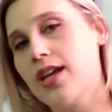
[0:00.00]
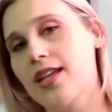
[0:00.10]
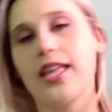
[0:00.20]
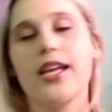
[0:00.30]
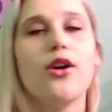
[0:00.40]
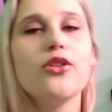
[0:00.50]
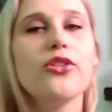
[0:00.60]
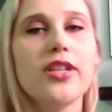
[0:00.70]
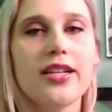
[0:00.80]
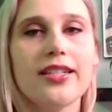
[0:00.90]
They go to
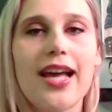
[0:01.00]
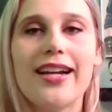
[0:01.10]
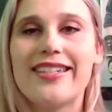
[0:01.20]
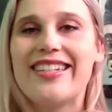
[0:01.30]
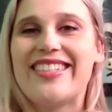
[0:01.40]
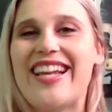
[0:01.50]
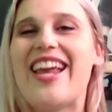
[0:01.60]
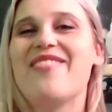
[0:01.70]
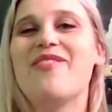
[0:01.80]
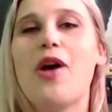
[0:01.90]
the exact
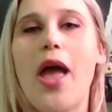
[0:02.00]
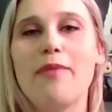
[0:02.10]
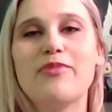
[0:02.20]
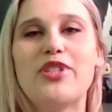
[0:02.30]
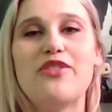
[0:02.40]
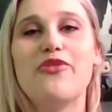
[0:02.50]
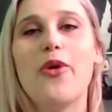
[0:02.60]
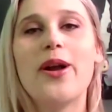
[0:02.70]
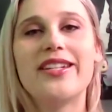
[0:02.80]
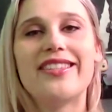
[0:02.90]
same empty
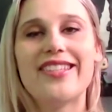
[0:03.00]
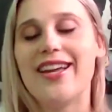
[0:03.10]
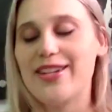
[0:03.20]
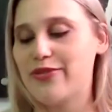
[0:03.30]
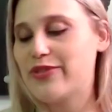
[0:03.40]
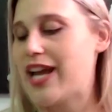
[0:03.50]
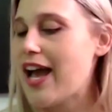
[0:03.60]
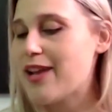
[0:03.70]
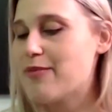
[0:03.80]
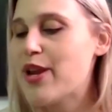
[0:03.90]
void at the end of
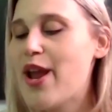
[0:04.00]
time.